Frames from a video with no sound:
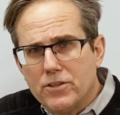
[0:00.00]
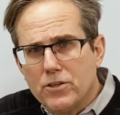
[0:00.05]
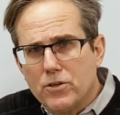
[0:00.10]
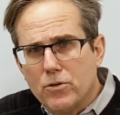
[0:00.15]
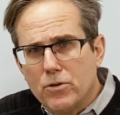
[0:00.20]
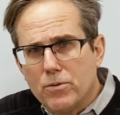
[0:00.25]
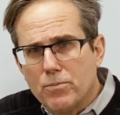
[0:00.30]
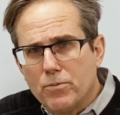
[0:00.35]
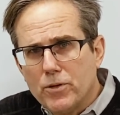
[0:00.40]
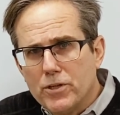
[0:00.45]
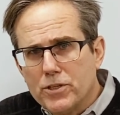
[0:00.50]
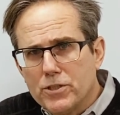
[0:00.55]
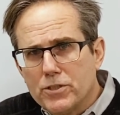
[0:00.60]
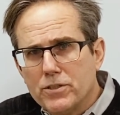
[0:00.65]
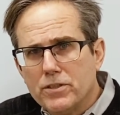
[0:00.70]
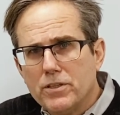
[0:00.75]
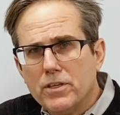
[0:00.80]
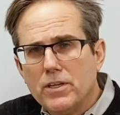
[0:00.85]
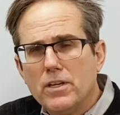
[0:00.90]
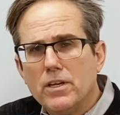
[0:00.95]

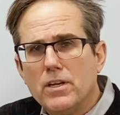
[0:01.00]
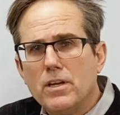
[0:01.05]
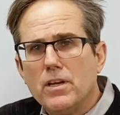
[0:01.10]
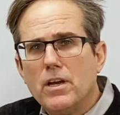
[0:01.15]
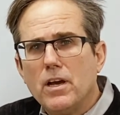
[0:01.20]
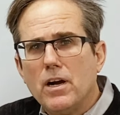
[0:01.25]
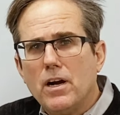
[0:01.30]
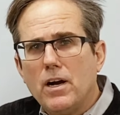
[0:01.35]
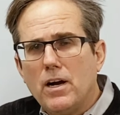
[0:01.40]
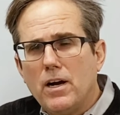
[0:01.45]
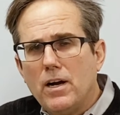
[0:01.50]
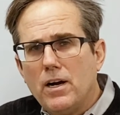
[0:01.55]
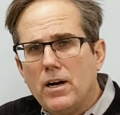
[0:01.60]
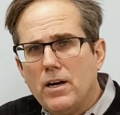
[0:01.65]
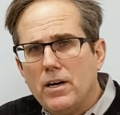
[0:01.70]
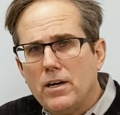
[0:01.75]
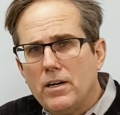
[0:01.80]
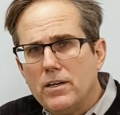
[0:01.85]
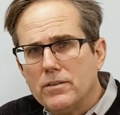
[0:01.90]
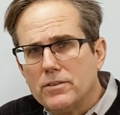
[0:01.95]
corporation
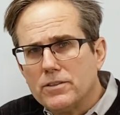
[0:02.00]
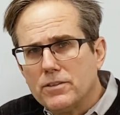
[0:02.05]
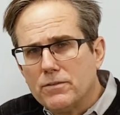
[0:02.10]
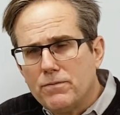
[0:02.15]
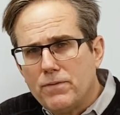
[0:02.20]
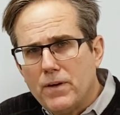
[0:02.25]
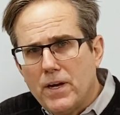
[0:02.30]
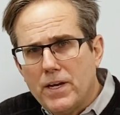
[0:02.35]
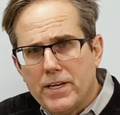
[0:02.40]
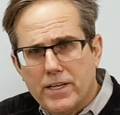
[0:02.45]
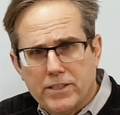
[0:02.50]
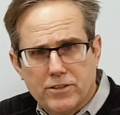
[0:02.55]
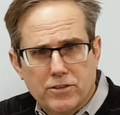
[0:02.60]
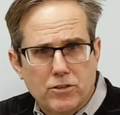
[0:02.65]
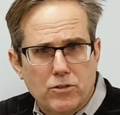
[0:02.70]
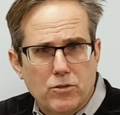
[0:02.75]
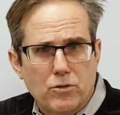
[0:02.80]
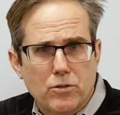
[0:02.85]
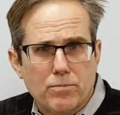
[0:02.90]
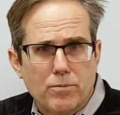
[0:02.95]
to finance the
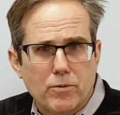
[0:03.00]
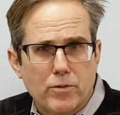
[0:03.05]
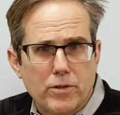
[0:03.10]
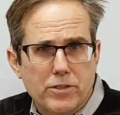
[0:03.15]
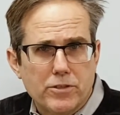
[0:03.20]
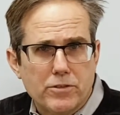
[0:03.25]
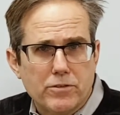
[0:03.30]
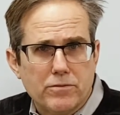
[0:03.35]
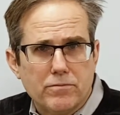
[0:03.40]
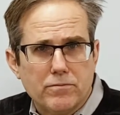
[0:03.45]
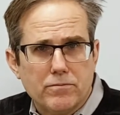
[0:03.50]
corporation?